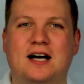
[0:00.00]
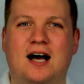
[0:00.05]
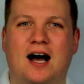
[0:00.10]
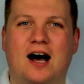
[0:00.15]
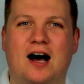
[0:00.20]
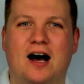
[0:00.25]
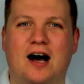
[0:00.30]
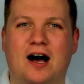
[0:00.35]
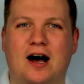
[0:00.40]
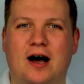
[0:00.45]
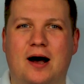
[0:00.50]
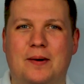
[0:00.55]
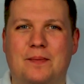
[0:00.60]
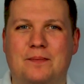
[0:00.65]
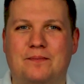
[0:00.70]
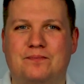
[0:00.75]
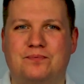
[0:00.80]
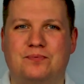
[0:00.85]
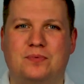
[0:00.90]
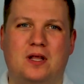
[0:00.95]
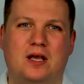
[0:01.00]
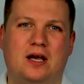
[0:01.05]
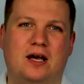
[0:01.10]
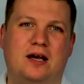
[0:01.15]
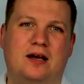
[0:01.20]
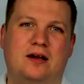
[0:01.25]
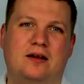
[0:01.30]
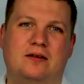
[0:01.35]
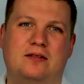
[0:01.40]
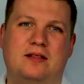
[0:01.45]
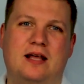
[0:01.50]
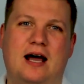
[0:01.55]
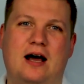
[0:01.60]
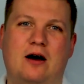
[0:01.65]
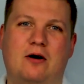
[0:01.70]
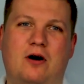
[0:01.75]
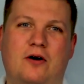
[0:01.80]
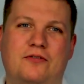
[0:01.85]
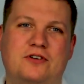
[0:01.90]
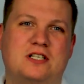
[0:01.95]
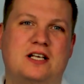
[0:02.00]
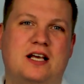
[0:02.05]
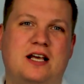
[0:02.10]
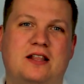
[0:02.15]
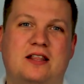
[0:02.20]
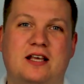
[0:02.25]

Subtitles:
Now, obviously,